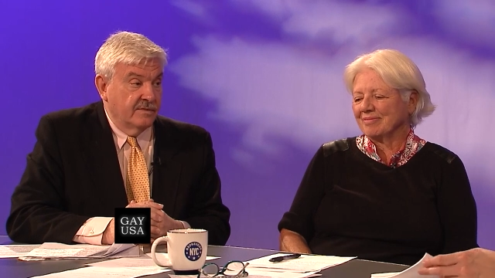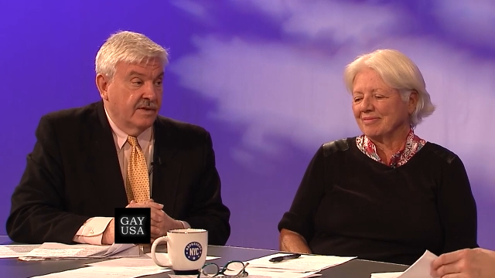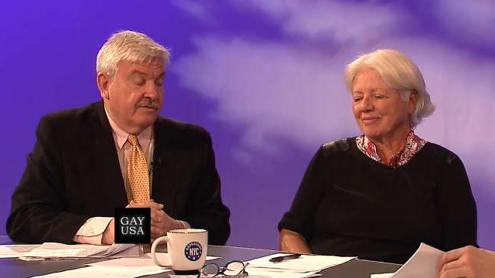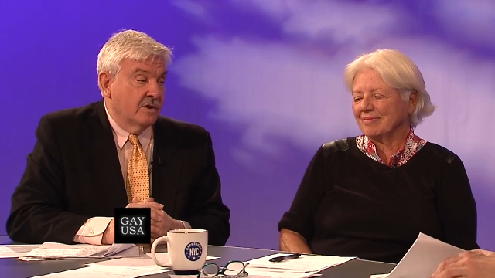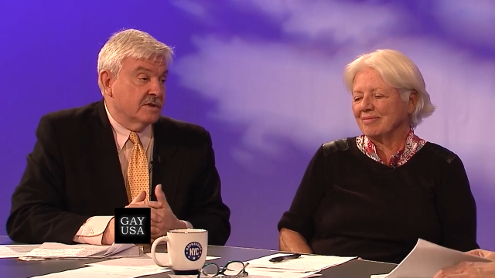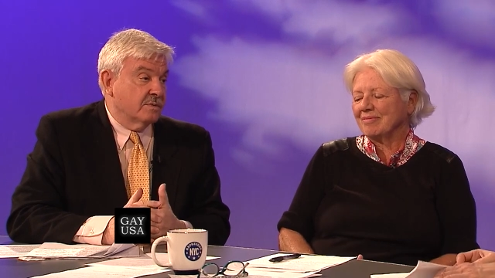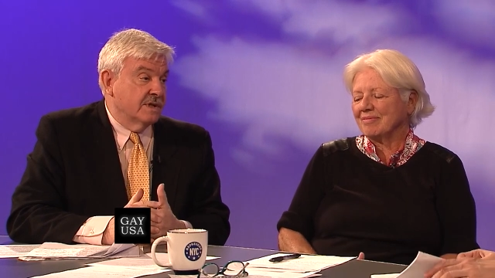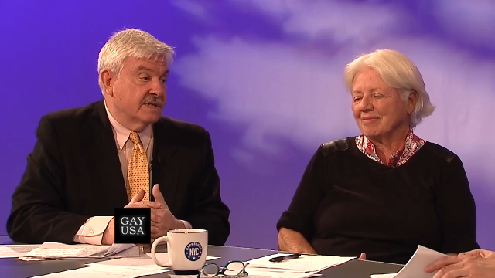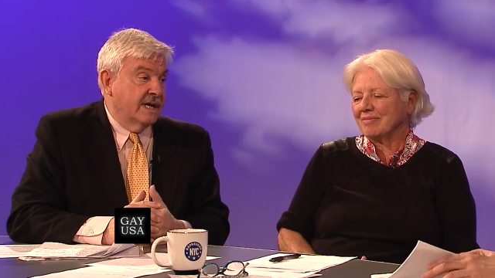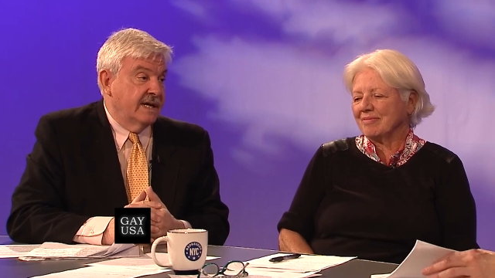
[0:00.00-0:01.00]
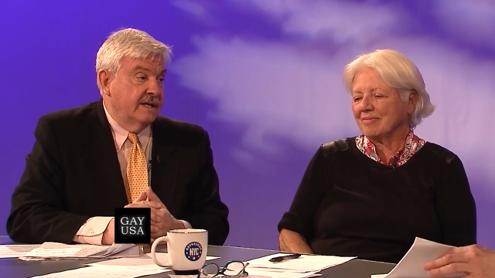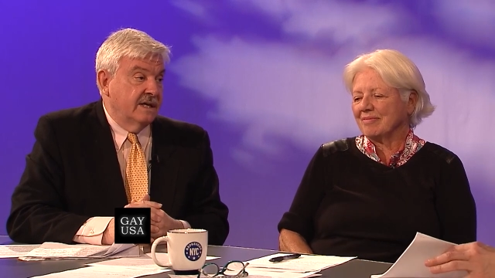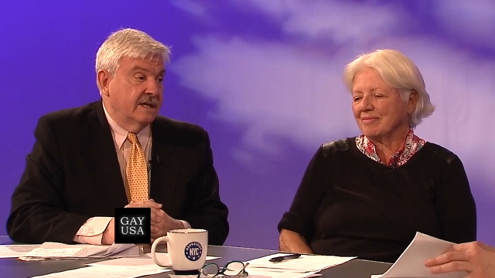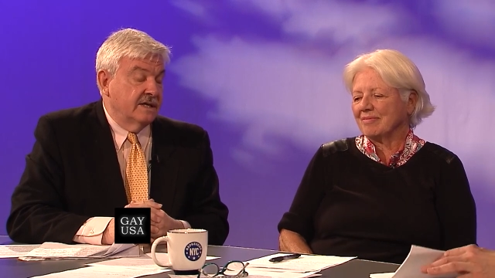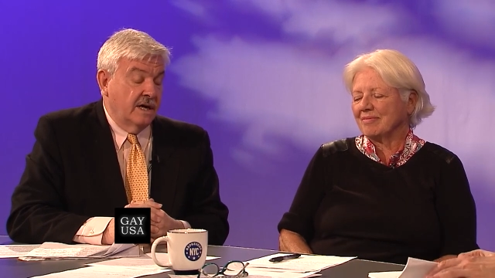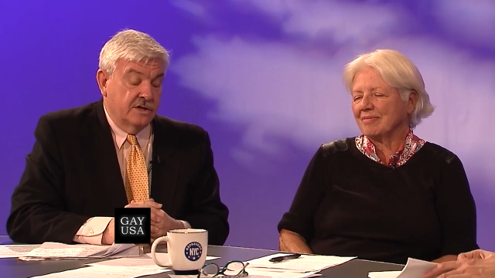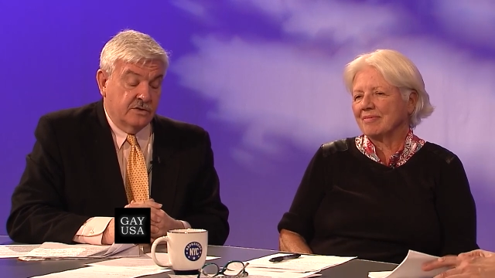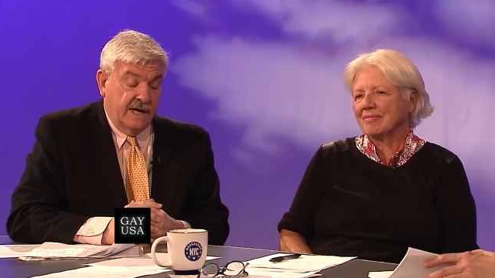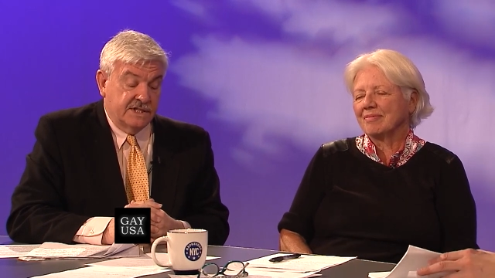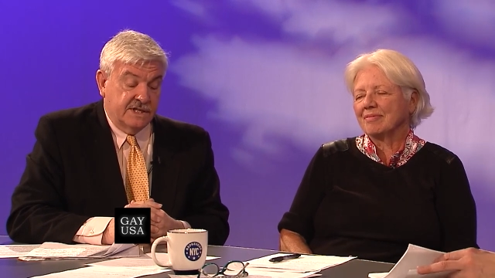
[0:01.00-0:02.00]
Speaker 1: the, first was a, a, a,
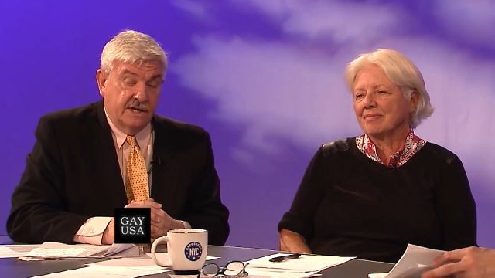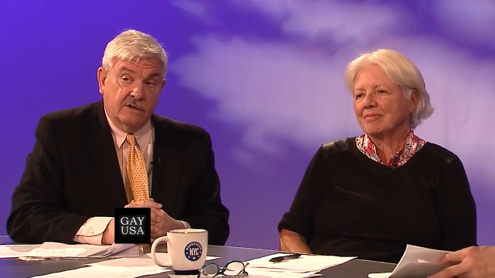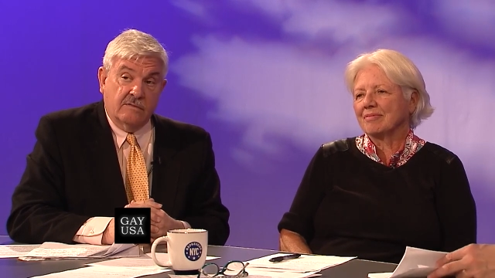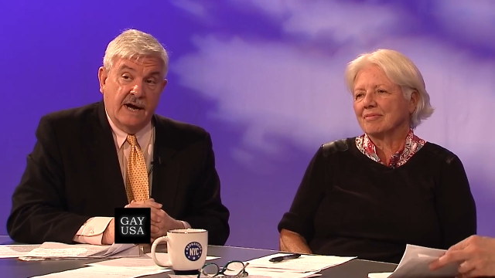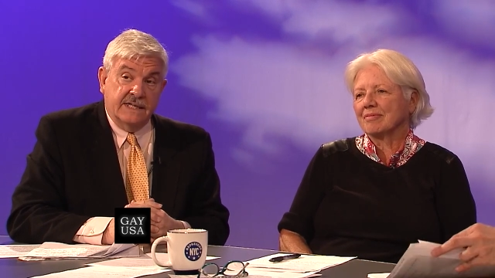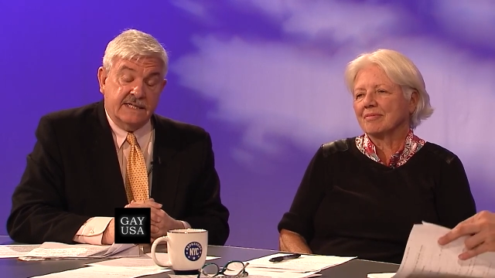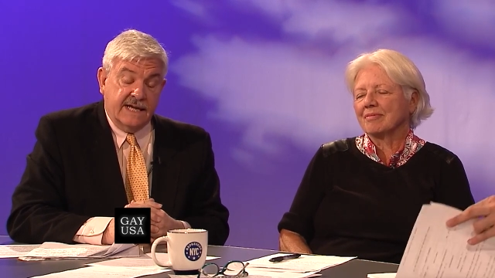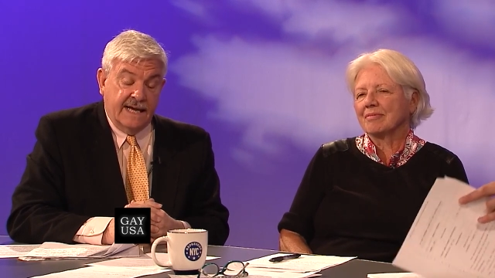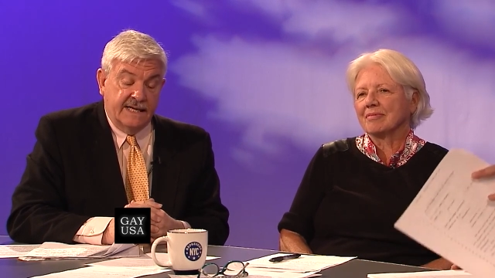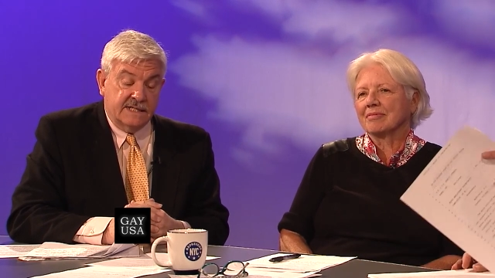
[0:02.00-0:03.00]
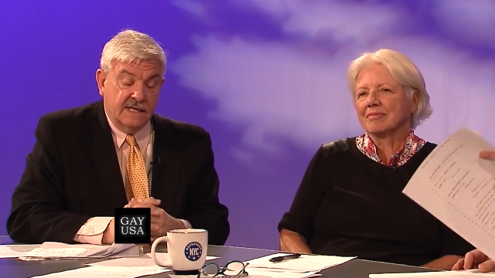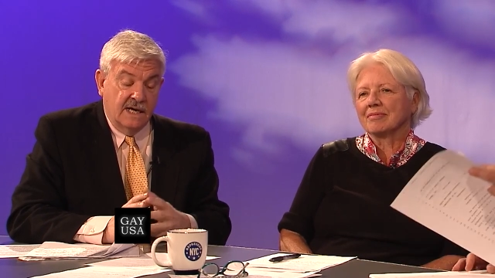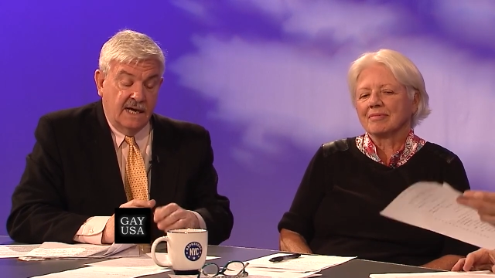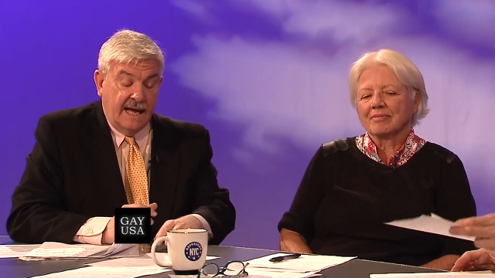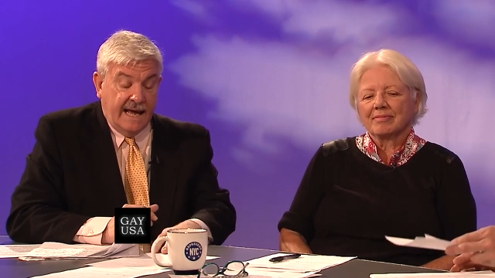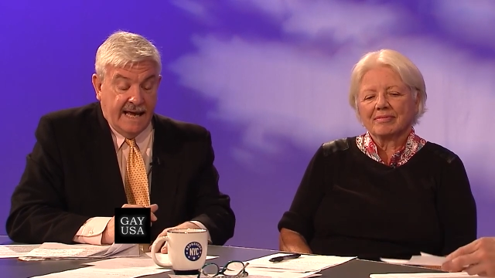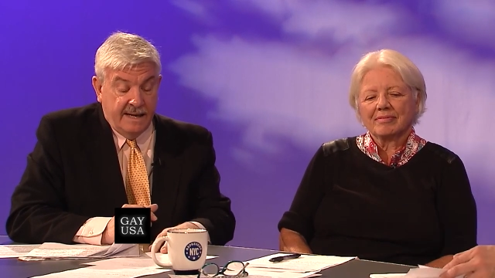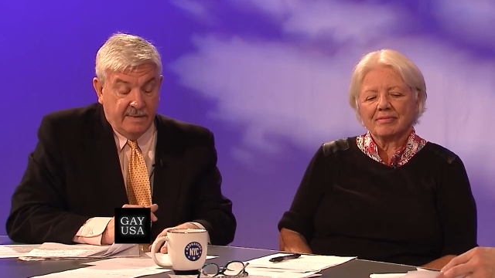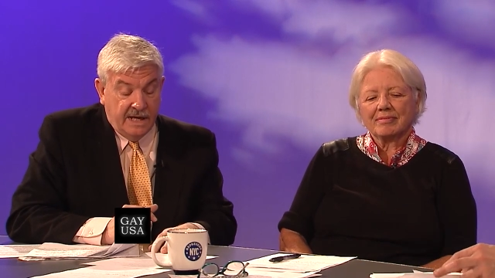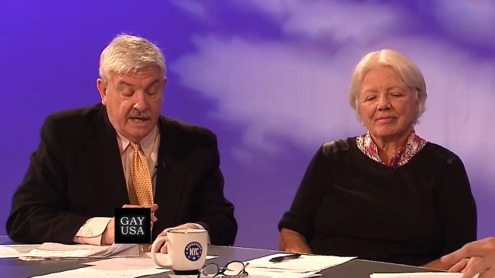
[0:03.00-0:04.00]
transgender rights case,
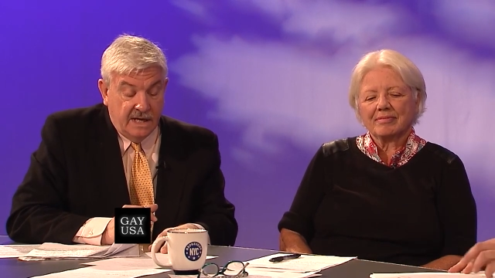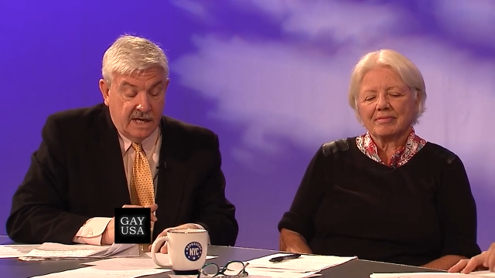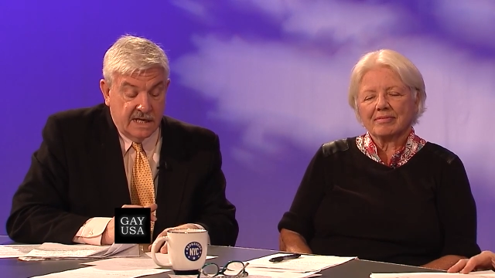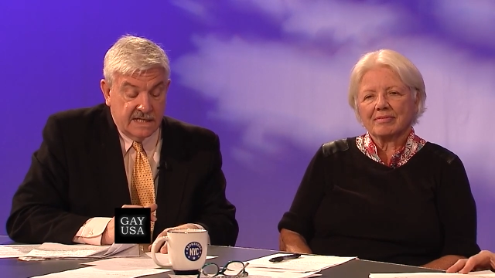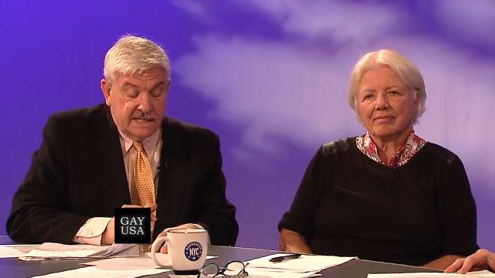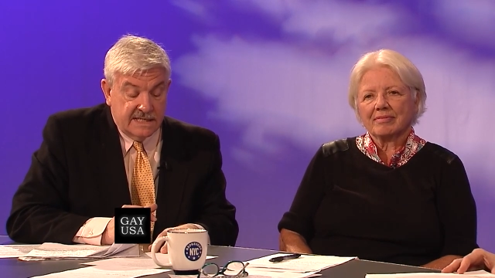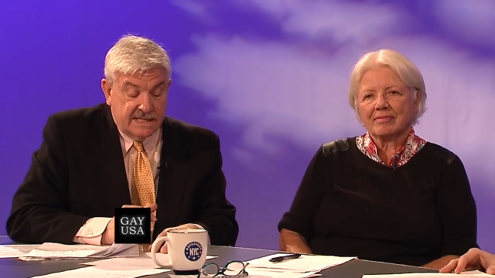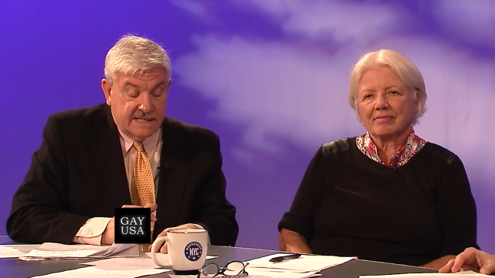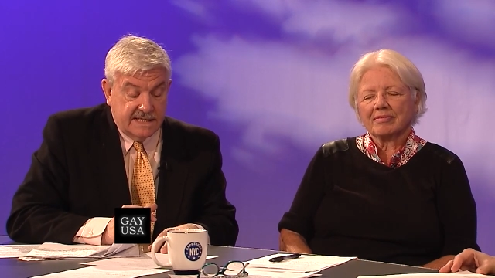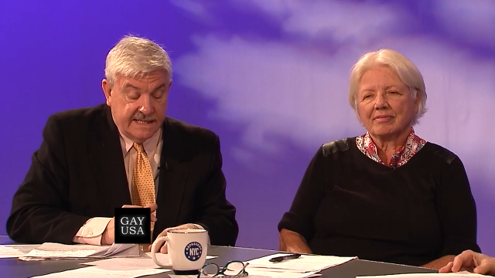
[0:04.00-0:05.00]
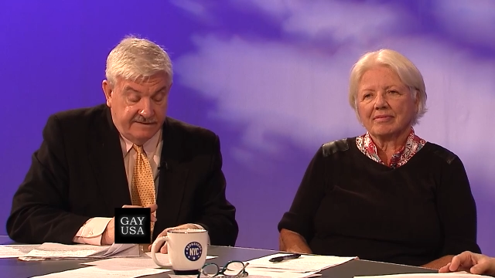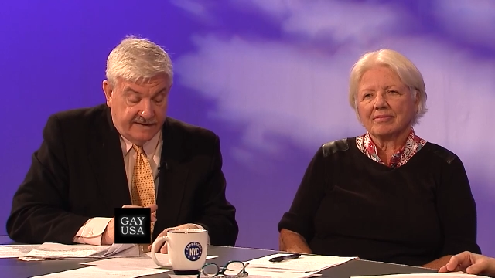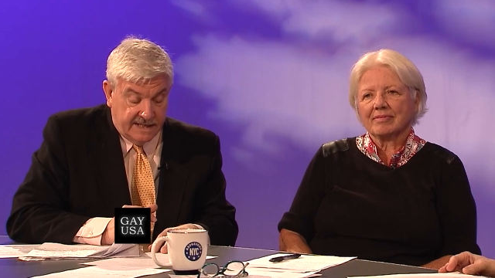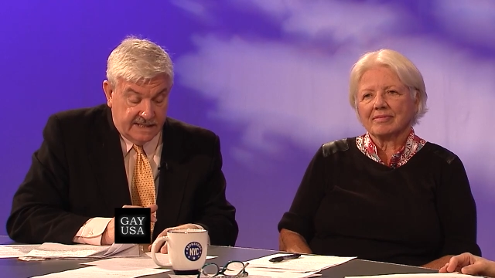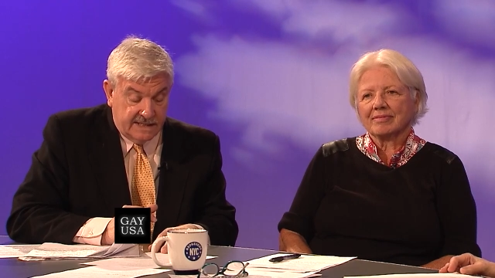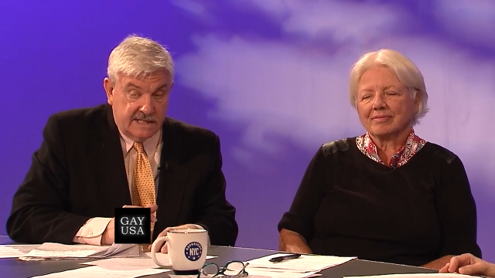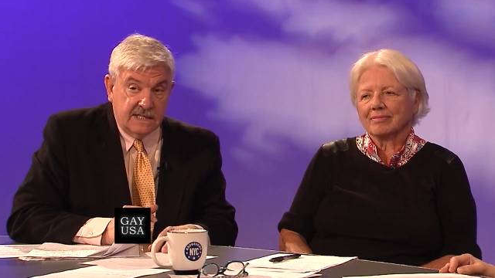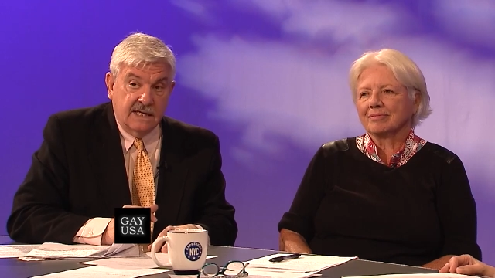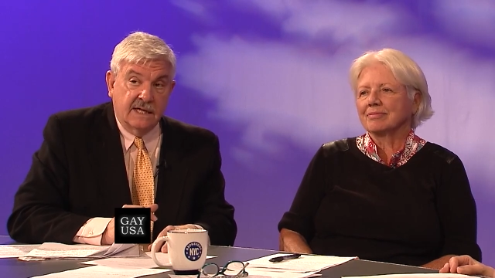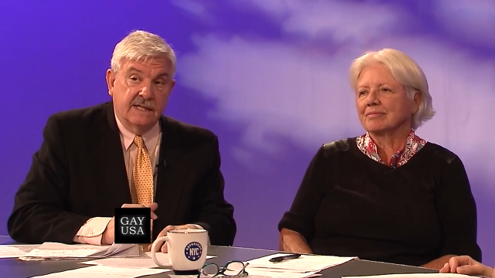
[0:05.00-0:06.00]
Amy Stevens. Mm
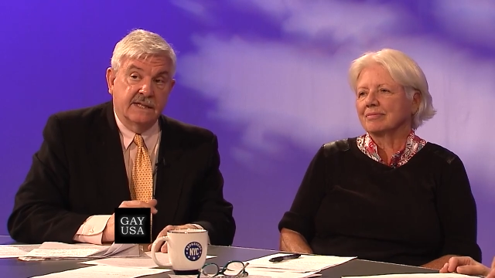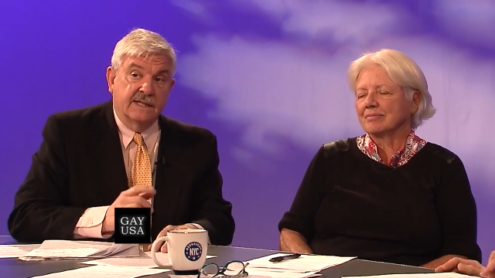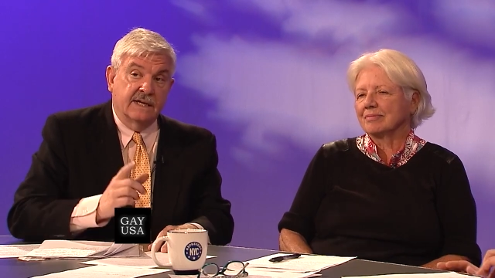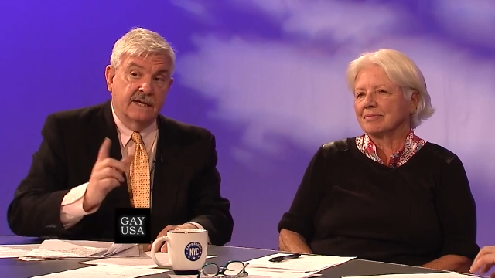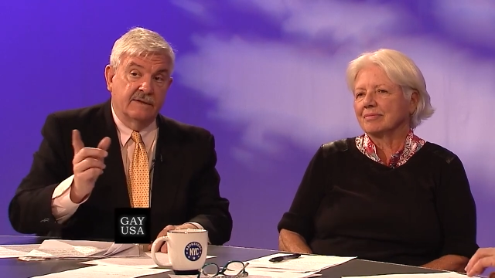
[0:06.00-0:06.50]
-hmm. And uh,